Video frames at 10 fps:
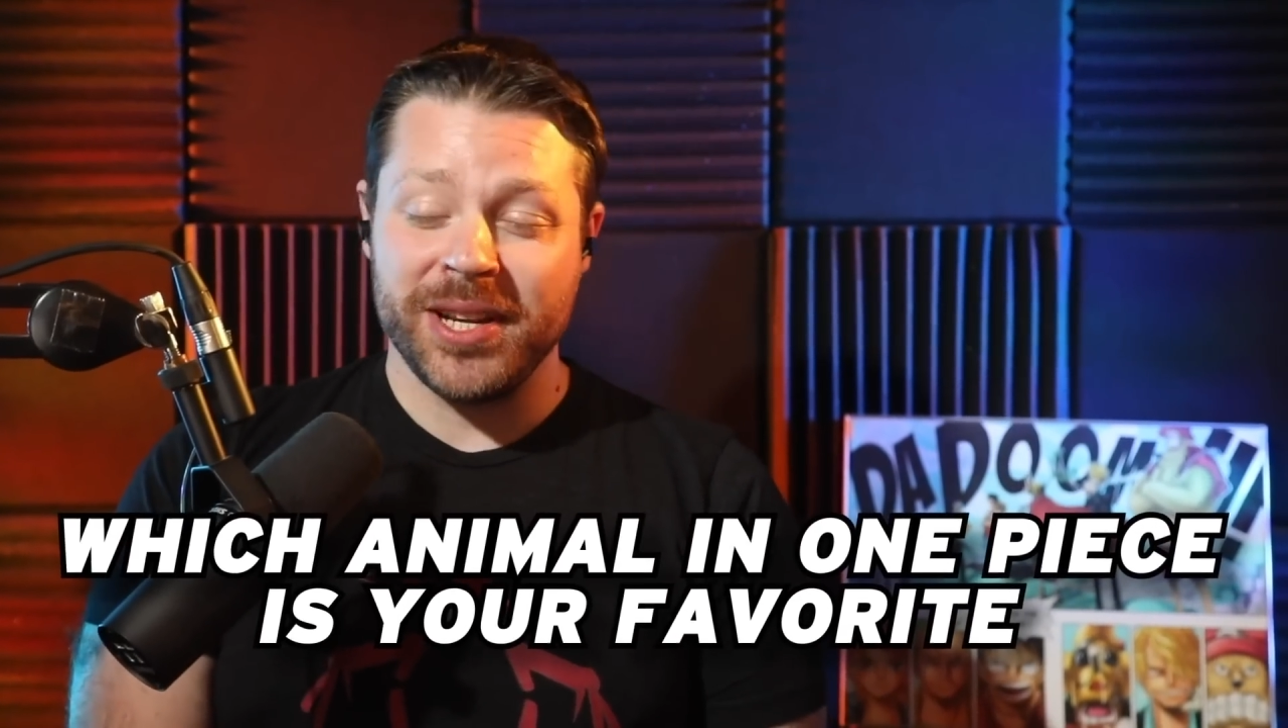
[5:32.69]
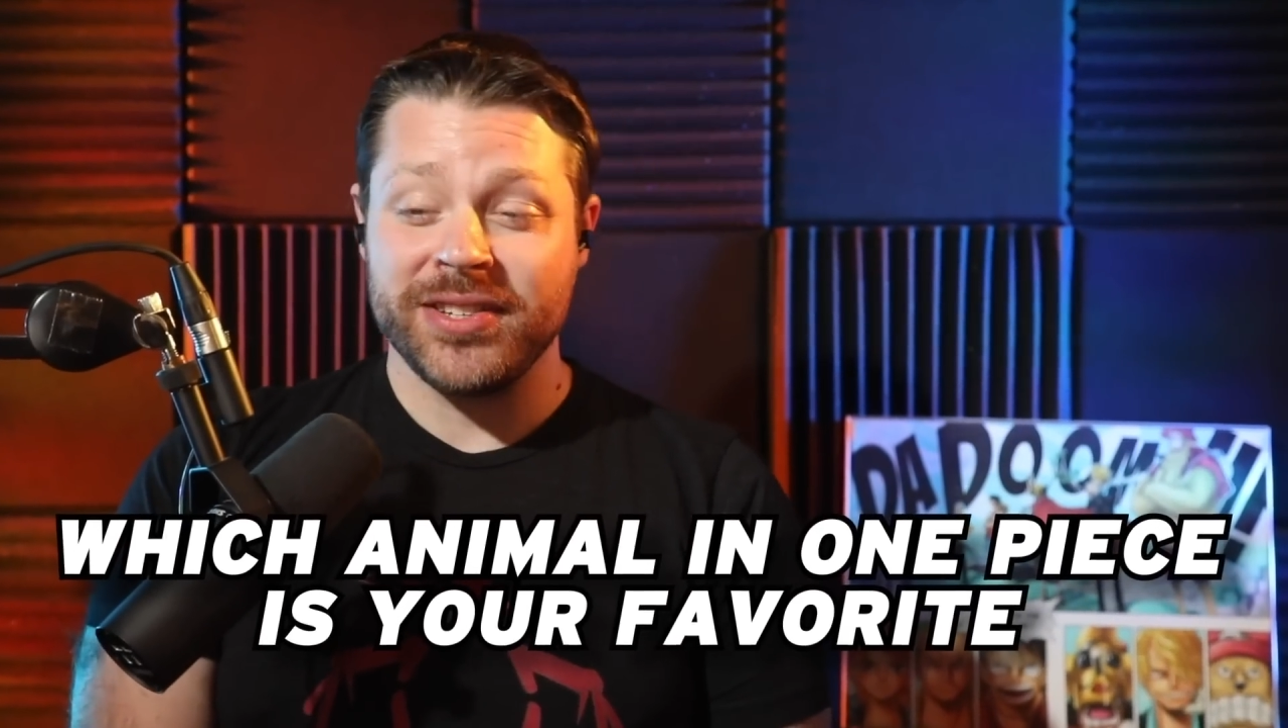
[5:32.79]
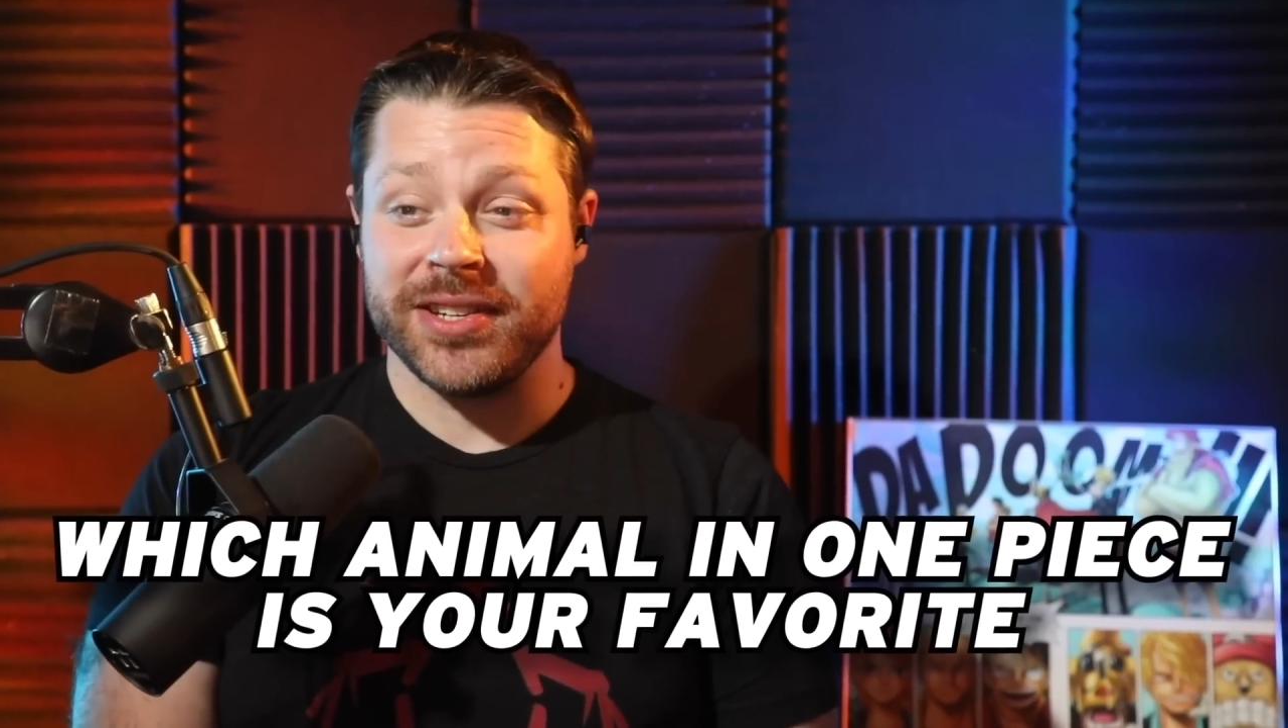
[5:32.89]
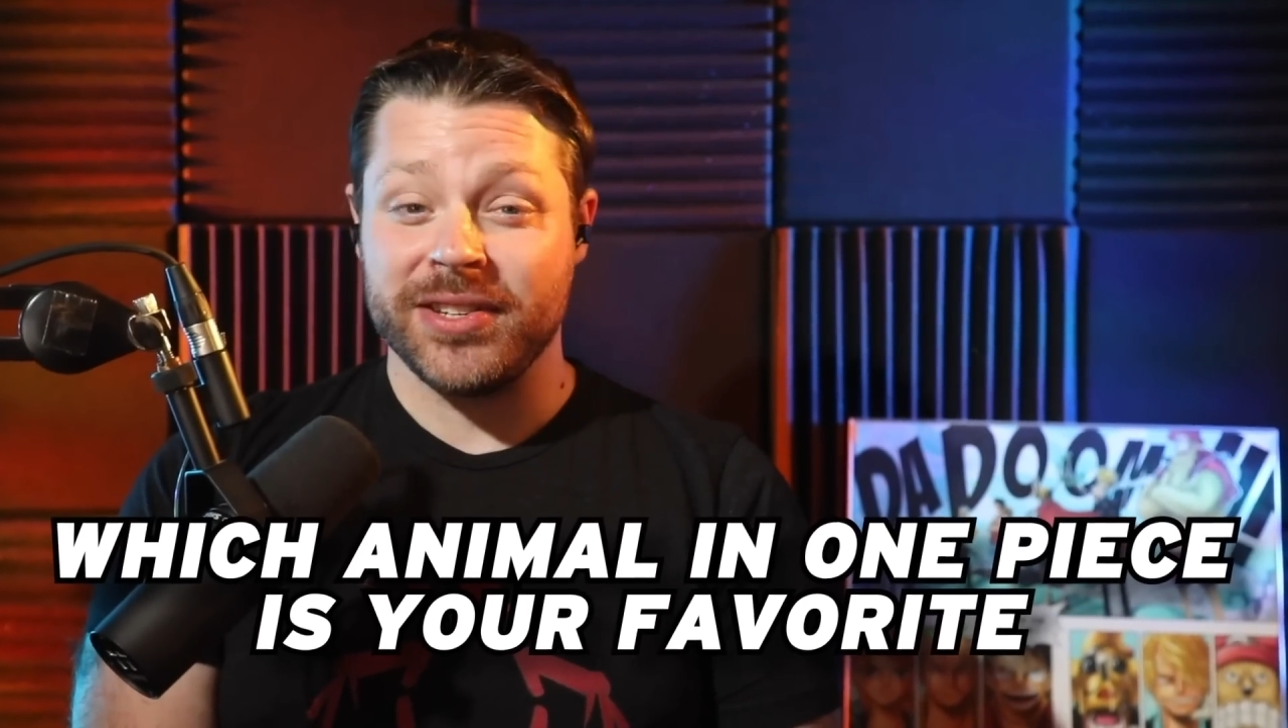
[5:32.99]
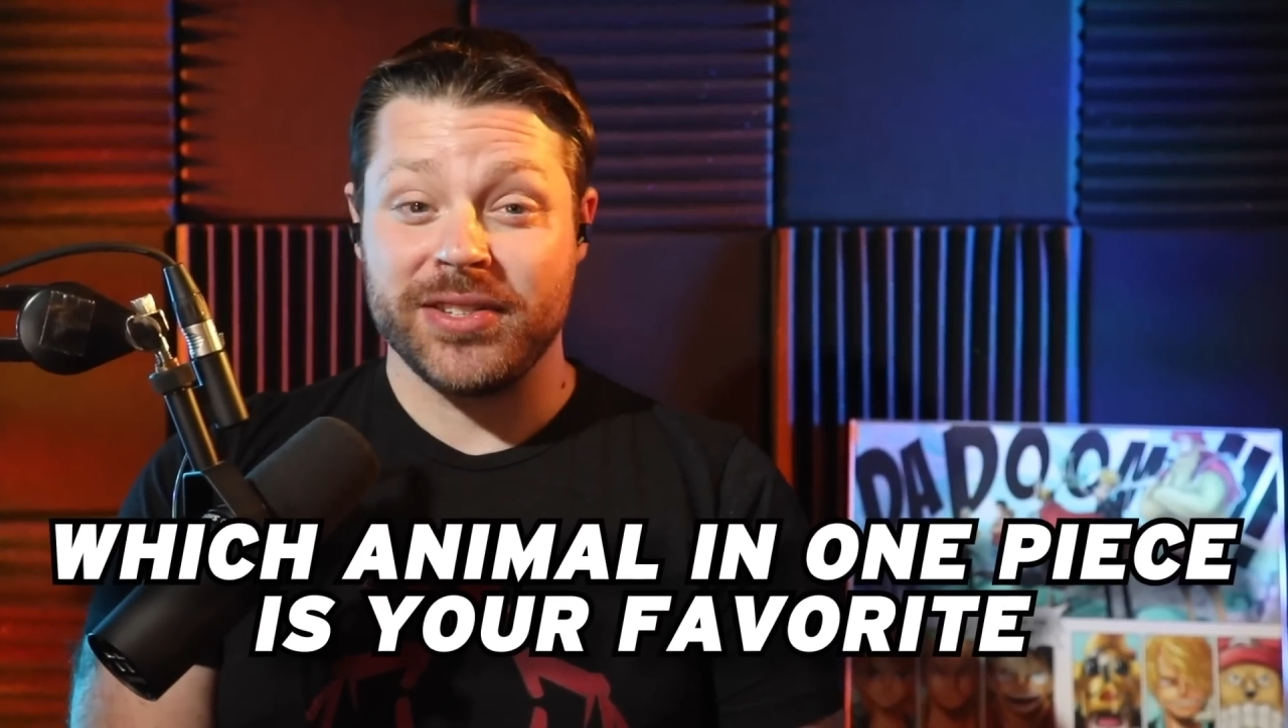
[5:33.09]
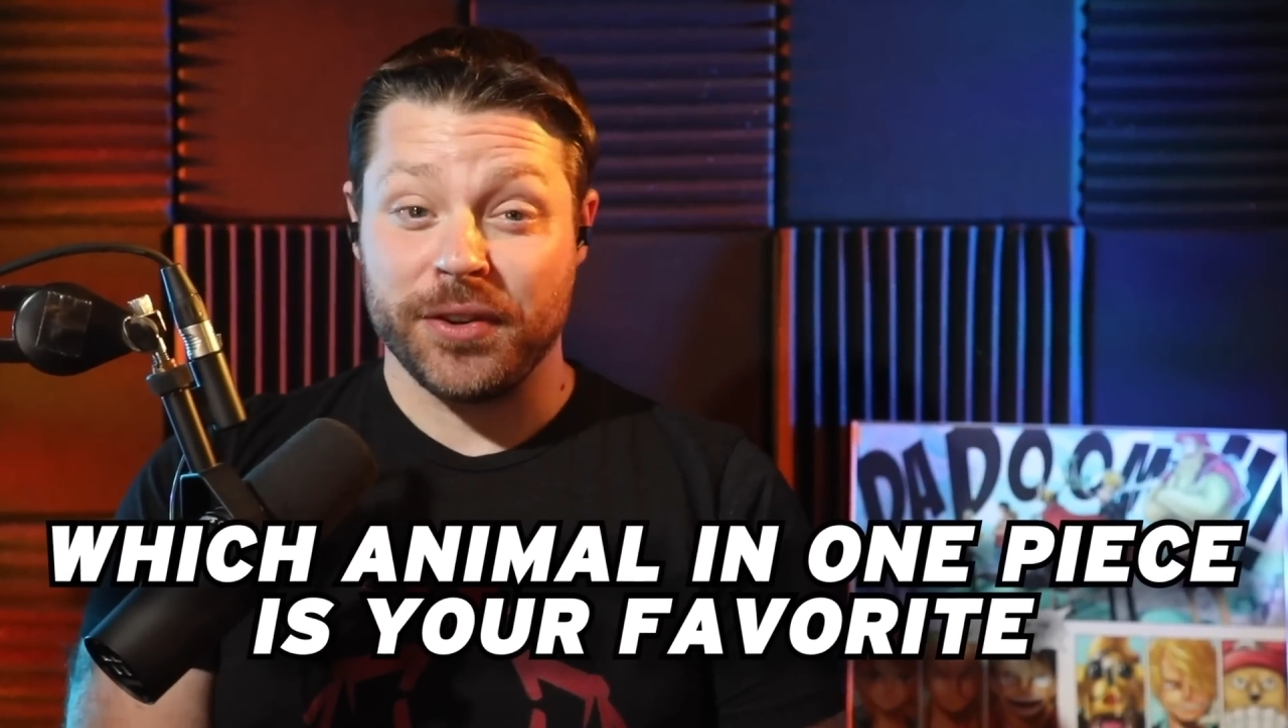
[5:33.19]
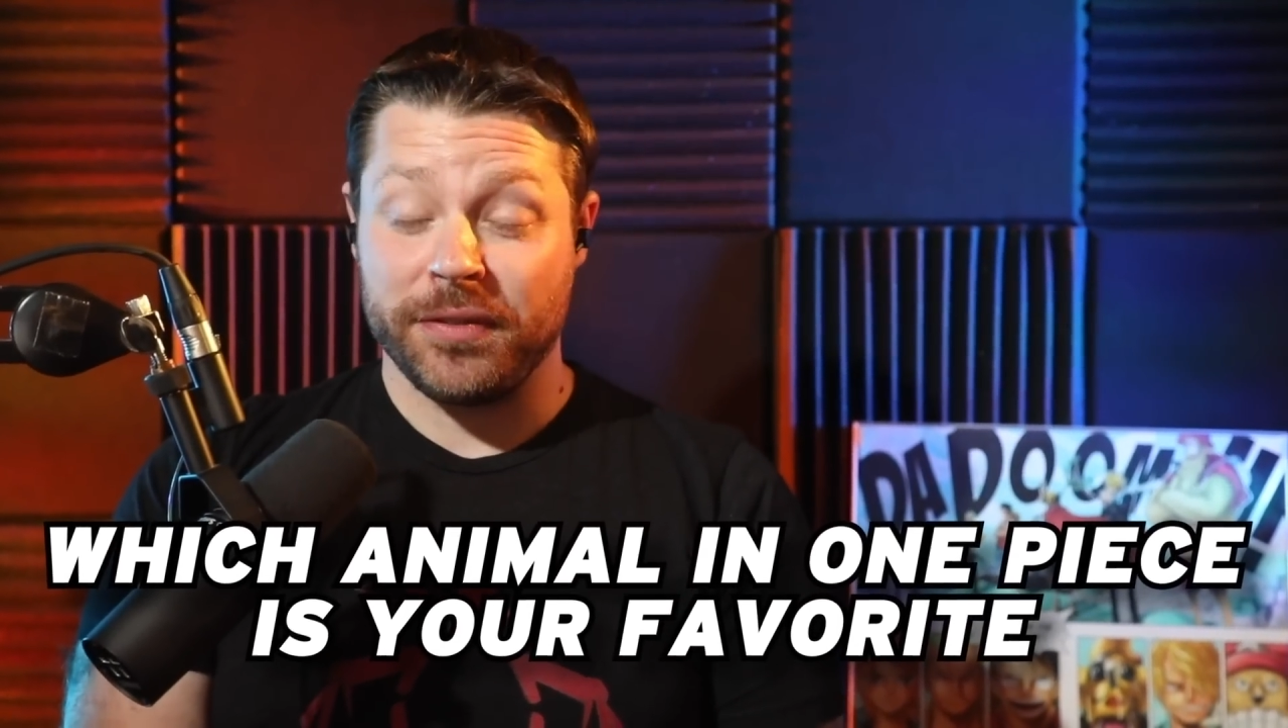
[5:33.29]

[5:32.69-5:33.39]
Piece is